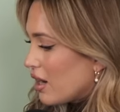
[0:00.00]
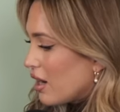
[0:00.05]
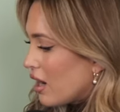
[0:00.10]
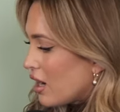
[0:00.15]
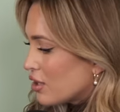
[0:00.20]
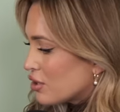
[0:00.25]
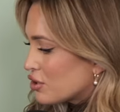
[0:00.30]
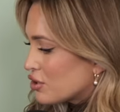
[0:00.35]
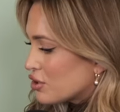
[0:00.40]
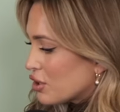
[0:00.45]

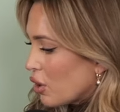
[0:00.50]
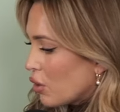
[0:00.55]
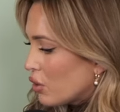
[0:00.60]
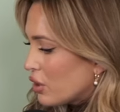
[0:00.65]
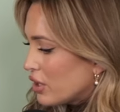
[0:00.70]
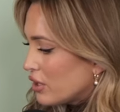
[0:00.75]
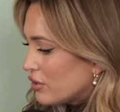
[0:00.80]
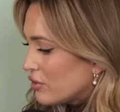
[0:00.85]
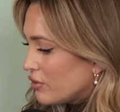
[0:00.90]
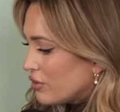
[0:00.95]
are so
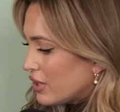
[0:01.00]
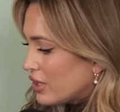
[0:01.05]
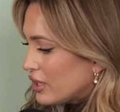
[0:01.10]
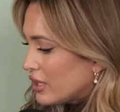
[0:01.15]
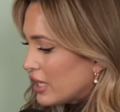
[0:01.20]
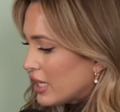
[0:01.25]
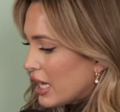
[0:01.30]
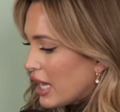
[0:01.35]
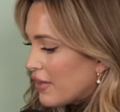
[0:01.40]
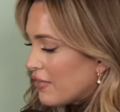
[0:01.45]

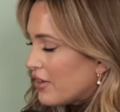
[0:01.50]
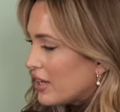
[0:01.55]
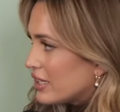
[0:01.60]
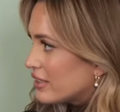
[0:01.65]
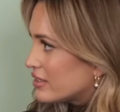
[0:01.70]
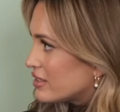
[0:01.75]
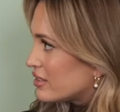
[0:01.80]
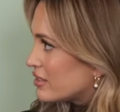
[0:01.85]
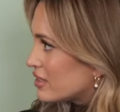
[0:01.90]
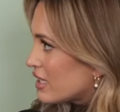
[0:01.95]
convenient and
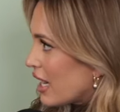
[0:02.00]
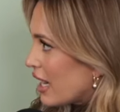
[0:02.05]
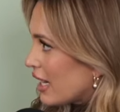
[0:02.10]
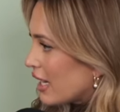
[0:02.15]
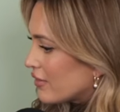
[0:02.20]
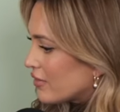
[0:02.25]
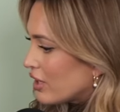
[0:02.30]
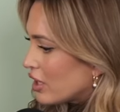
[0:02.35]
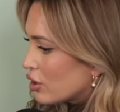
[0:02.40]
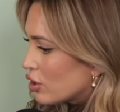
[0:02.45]
they
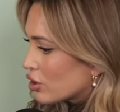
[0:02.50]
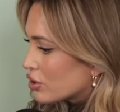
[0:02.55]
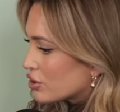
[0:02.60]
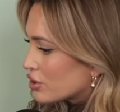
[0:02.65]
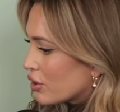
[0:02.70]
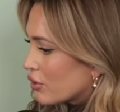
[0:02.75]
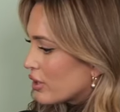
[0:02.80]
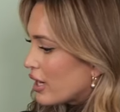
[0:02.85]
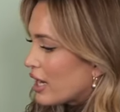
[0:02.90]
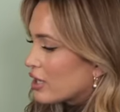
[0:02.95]
stay and they look
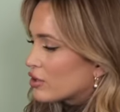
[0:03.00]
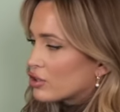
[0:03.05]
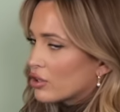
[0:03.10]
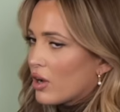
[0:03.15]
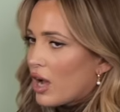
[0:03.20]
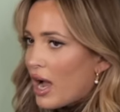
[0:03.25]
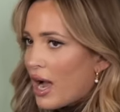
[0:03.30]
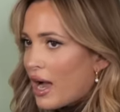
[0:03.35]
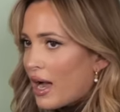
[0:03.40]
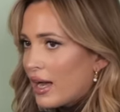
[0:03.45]
so
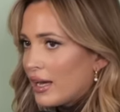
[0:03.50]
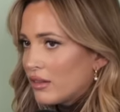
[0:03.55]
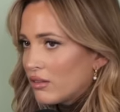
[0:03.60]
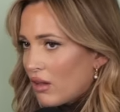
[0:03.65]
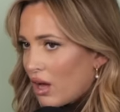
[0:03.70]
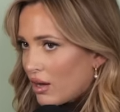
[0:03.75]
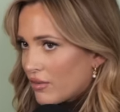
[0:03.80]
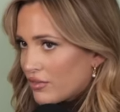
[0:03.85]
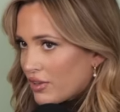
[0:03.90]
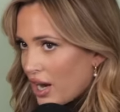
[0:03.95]
natural. I
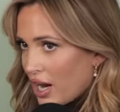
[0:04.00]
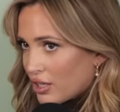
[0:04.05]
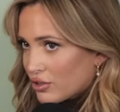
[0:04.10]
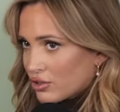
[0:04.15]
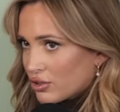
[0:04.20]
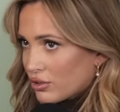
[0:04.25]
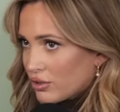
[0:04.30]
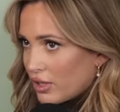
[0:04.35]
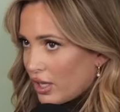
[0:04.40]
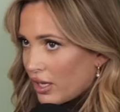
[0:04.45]
love
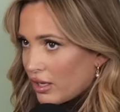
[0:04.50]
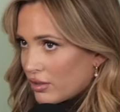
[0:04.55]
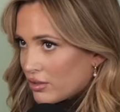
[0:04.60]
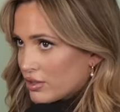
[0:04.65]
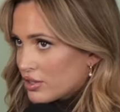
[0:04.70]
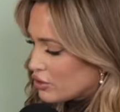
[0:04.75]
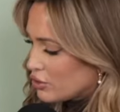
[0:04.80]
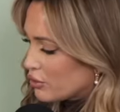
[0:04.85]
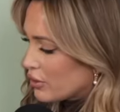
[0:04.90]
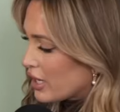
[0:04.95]
natural
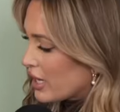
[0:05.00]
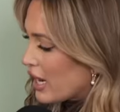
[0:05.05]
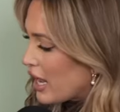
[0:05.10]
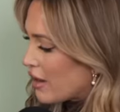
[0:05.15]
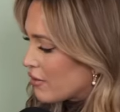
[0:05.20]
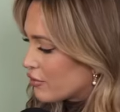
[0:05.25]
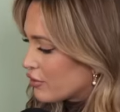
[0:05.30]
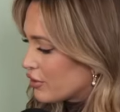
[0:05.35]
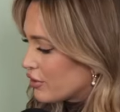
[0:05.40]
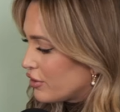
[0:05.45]
nails. You get
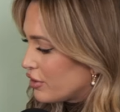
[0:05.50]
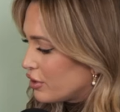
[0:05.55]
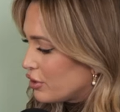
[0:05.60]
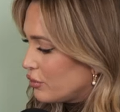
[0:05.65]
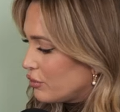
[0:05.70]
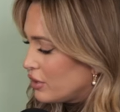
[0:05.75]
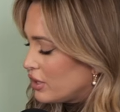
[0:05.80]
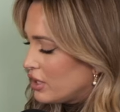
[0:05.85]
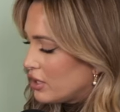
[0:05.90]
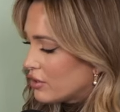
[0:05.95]
everything
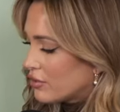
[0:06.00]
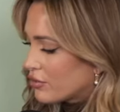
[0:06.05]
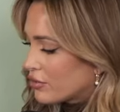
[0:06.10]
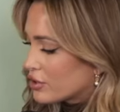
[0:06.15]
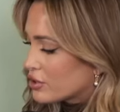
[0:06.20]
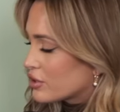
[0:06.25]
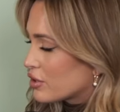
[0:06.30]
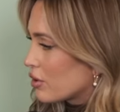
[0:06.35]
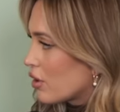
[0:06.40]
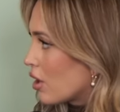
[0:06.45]
you need
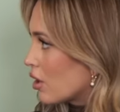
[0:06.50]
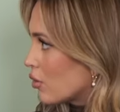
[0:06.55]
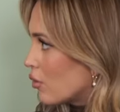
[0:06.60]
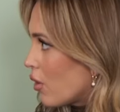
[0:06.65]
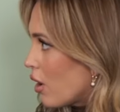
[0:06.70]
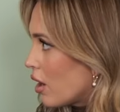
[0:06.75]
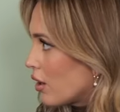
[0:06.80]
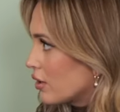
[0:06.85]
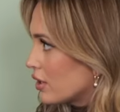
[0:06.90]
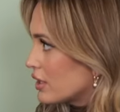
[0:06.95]
for salon
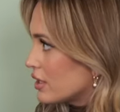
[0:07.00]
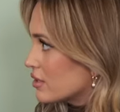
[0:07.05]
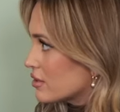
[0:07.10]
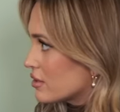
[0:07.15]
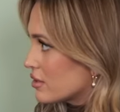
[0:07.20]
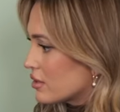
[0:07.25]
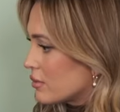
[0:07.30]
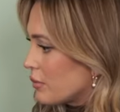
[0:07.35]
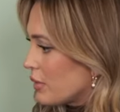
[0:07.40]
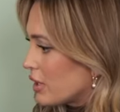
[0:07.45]

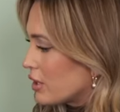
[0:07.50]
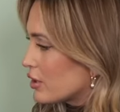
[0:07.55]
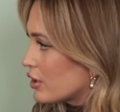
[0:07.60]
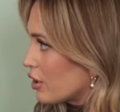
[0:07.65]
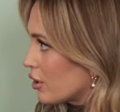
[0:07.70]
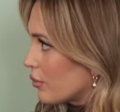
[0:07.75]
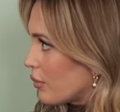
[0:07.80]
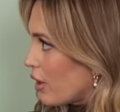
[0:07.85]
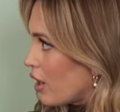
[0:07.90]
qualities in a manicure